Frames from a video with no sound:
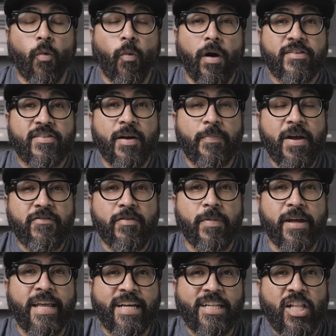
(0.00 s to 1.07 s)
What's up,
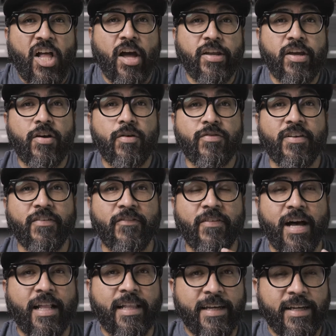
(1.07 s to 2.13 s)
everybody? Claudio
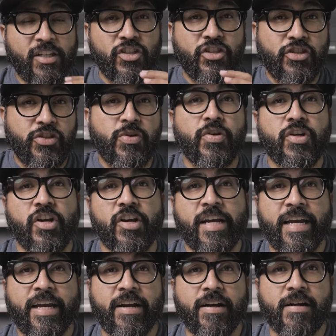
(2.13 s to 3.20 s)
Zavala Jr.
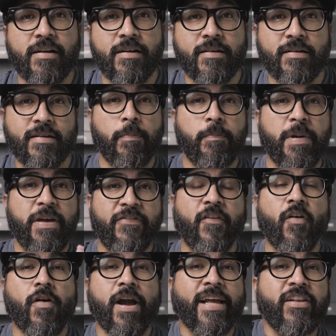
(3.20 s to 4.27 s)
here.
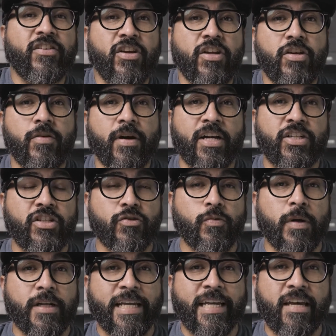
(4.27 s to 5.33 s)
Before I continue, I just
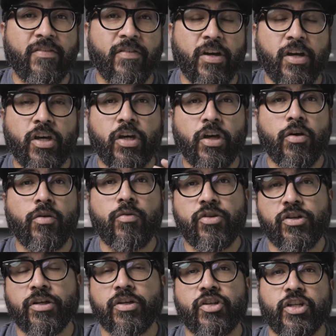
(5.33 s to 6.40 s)
want to give a
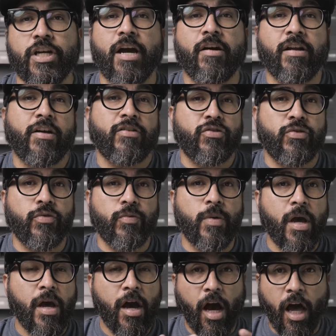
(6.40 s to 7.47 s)
huge shout out to
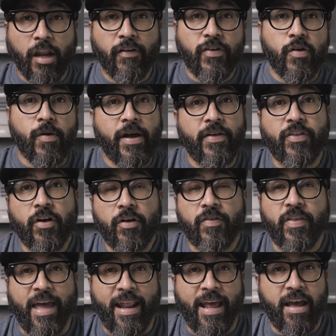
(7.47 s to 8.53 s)
all of you out there
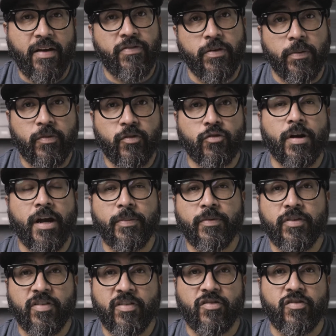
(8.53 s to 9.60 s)
that have subscribed
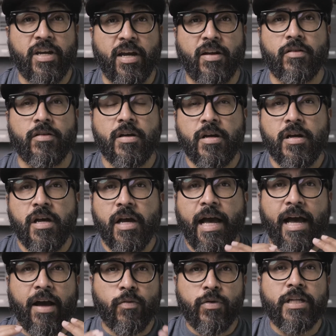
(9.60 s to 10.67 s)
to this channel.
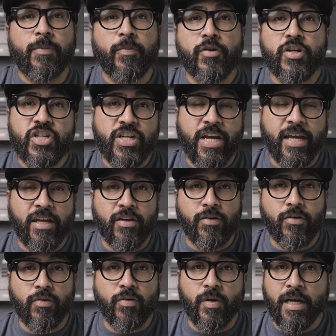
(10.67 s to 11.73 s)
I really appreciate
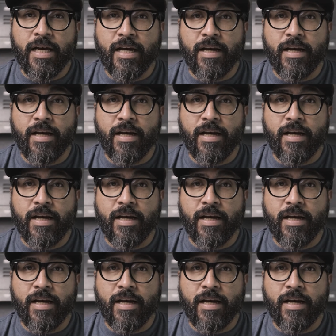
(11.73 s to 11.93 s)
you